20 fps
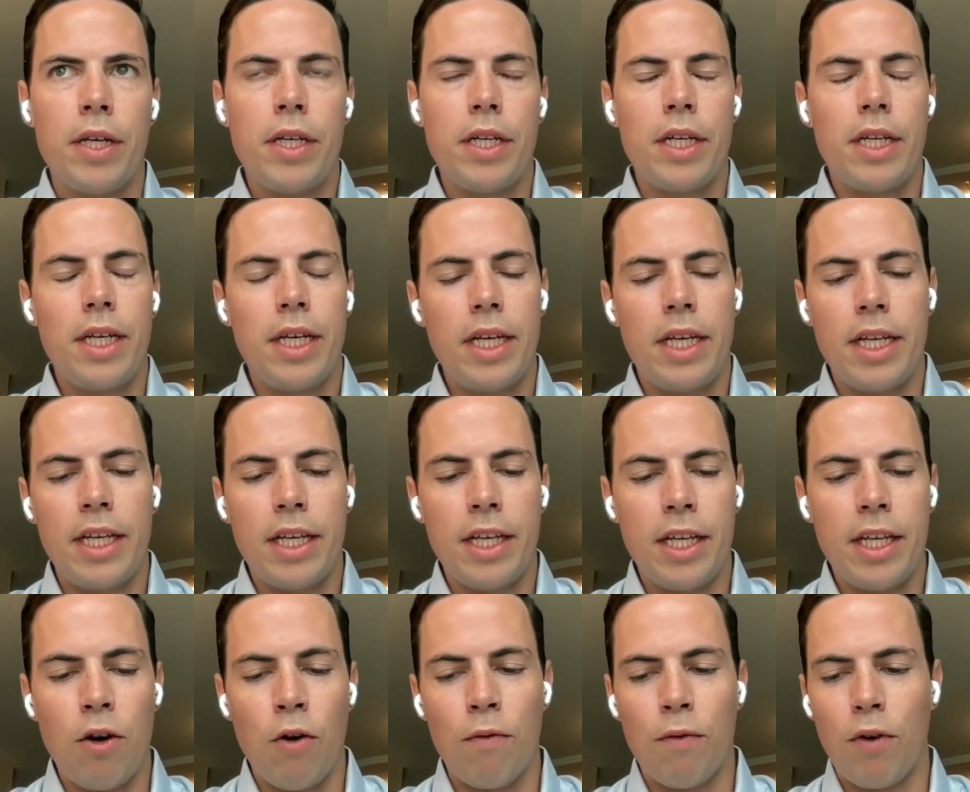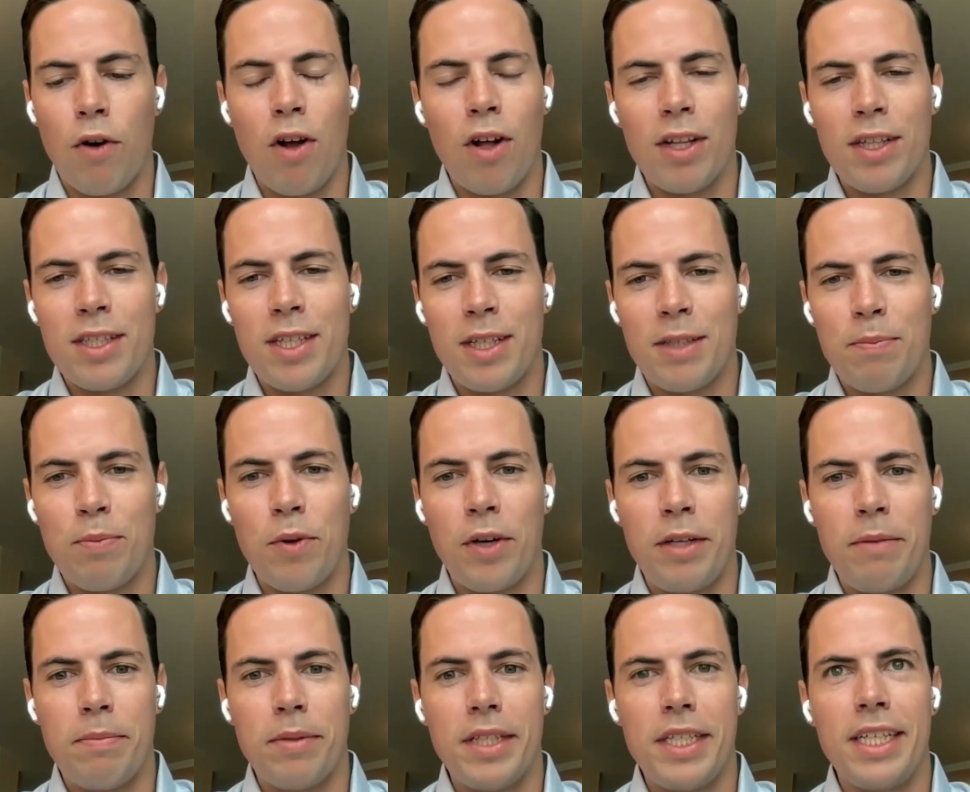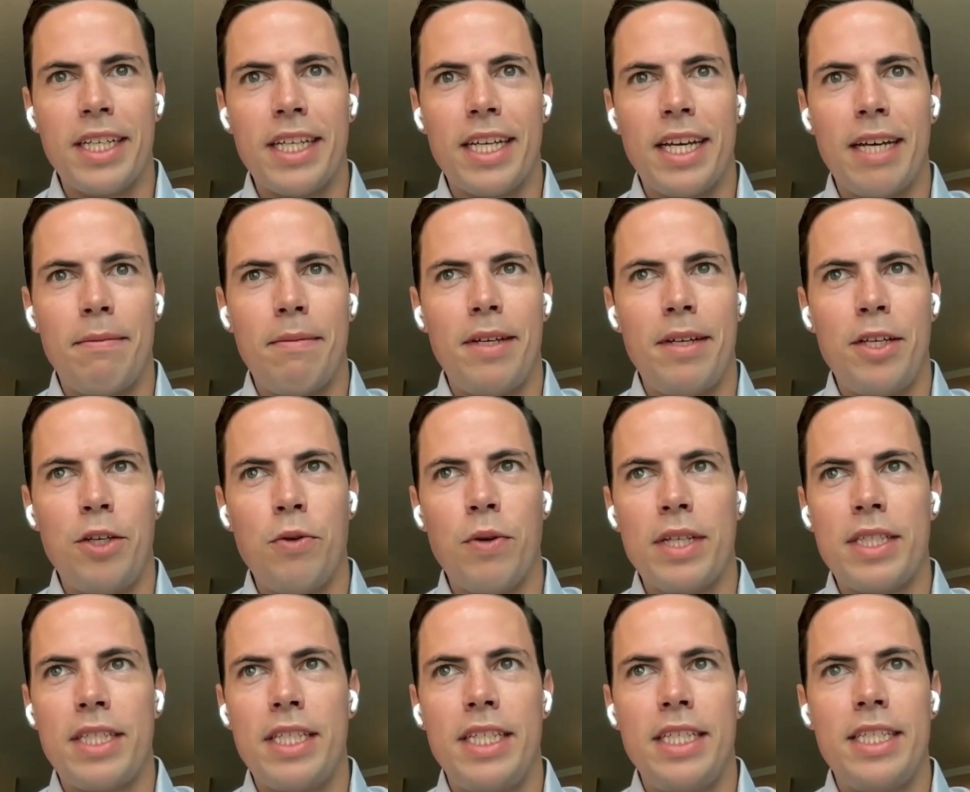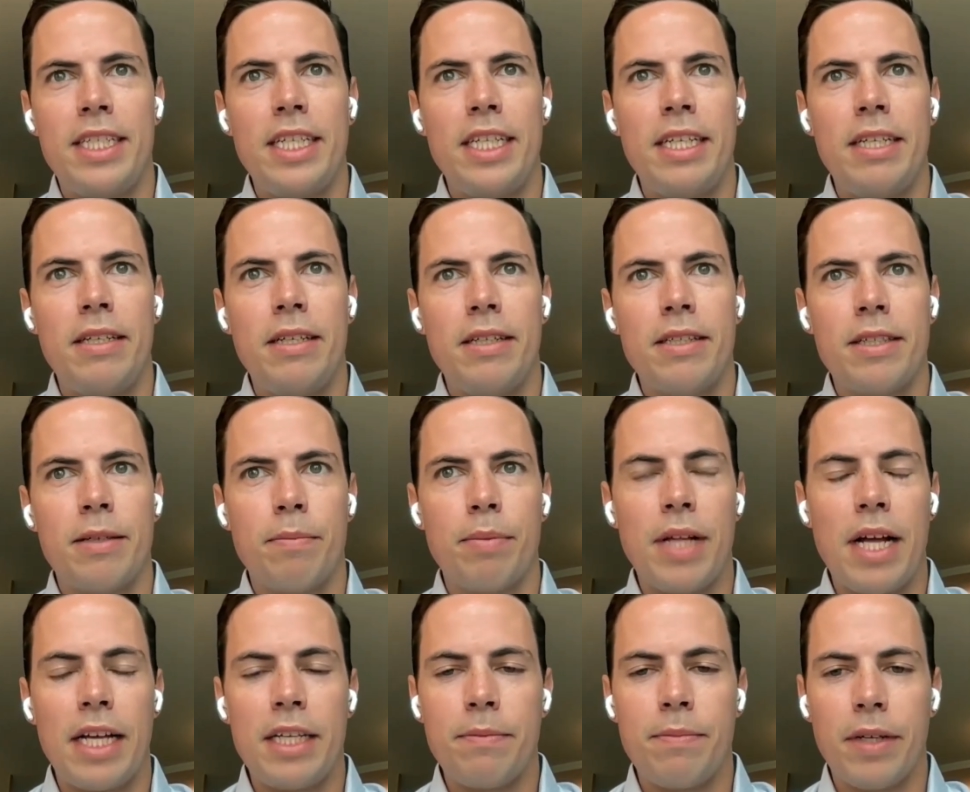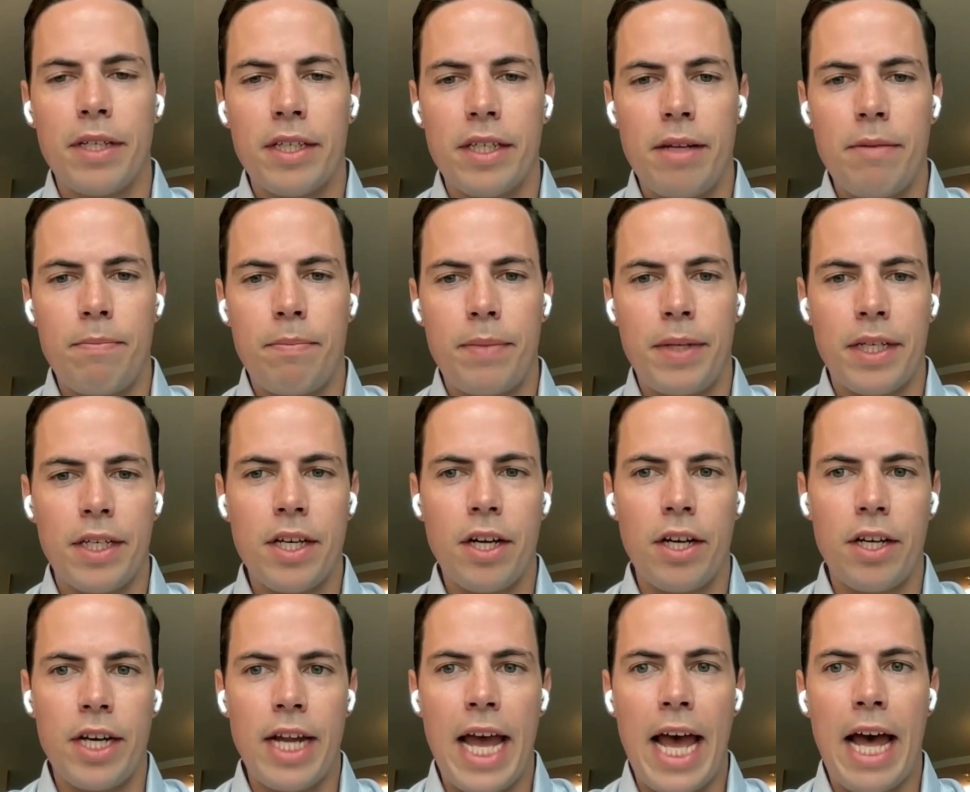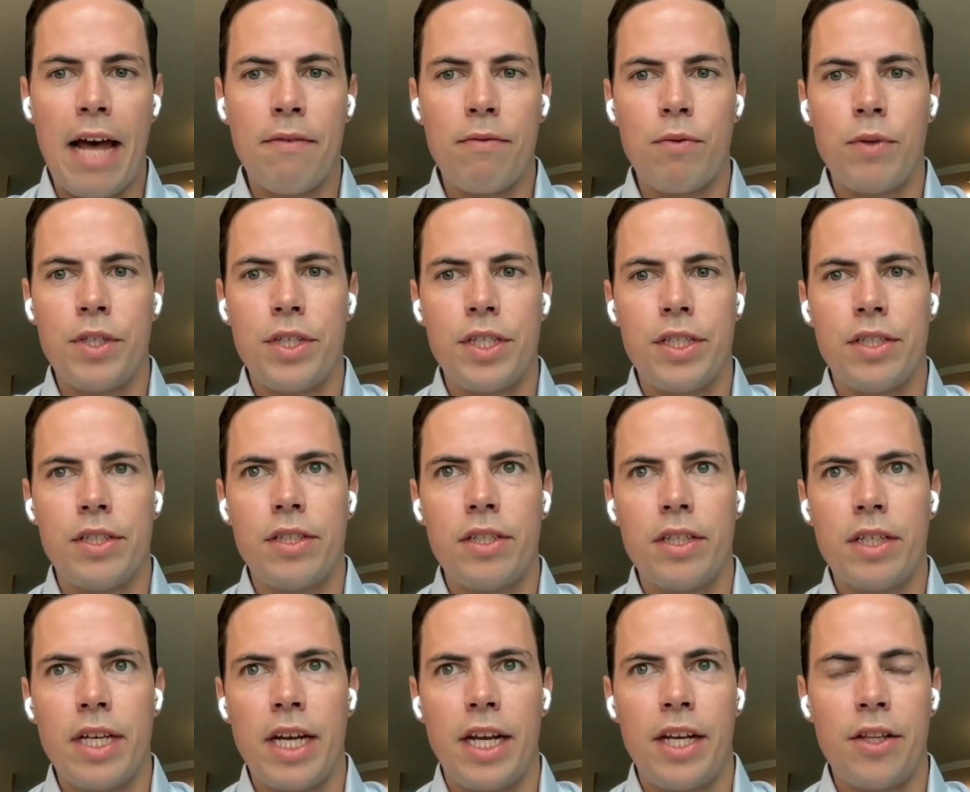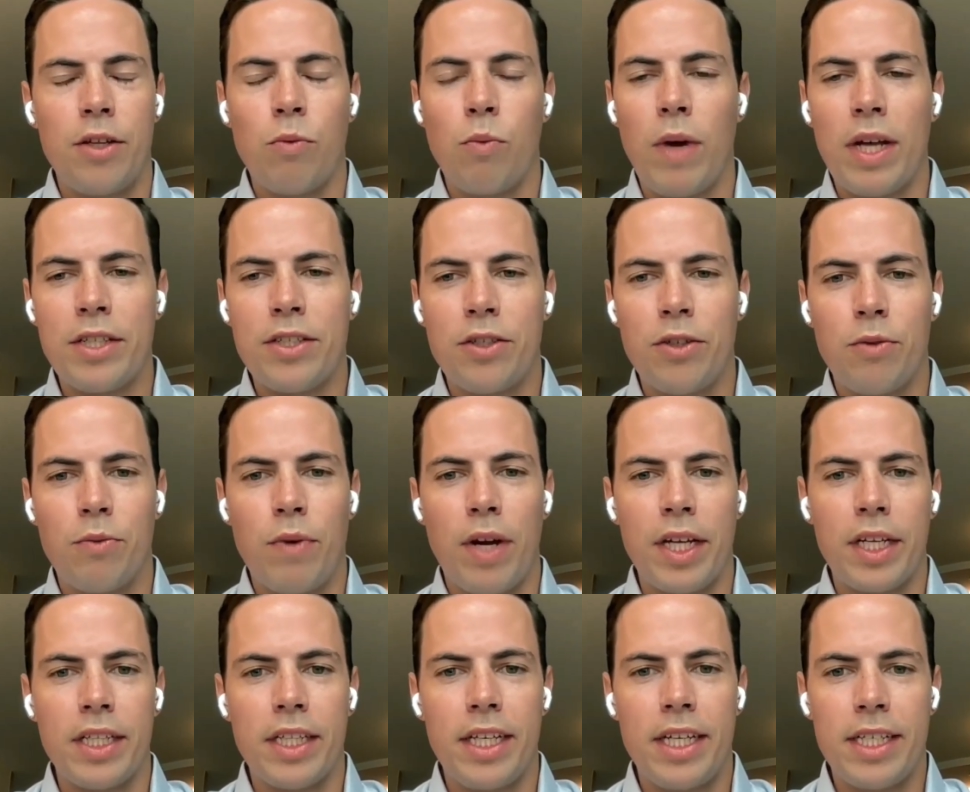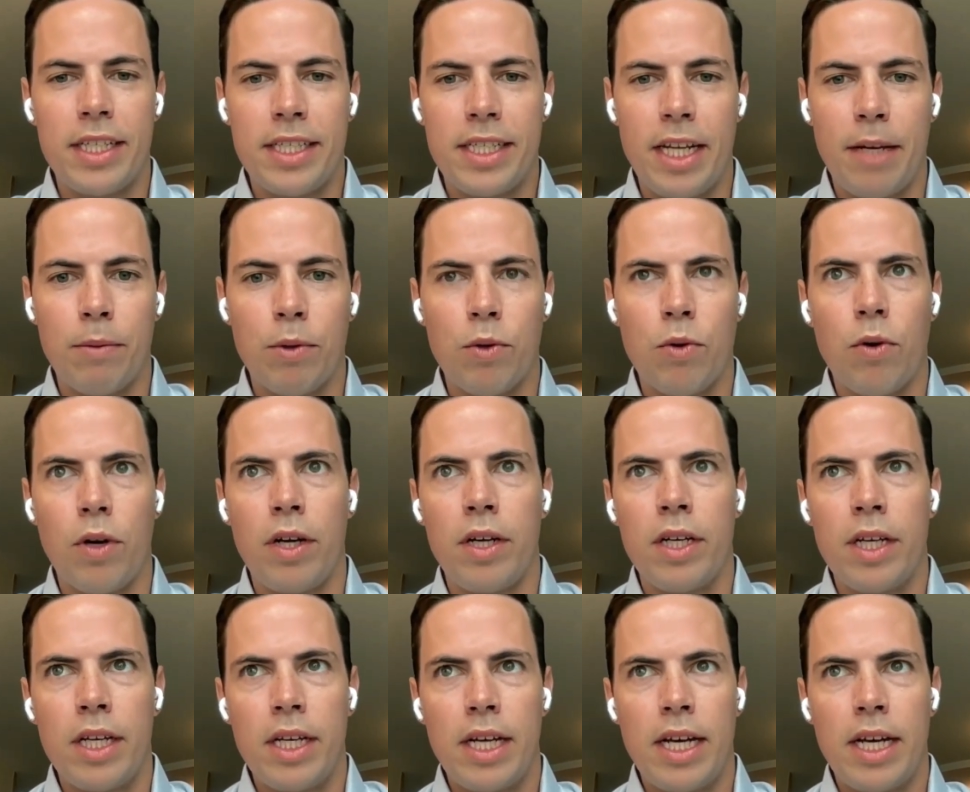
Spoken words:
but overall, it's pretty bleak. I mean, USDC supply has been cut in half, which is kind of the Western regulated stablecoin.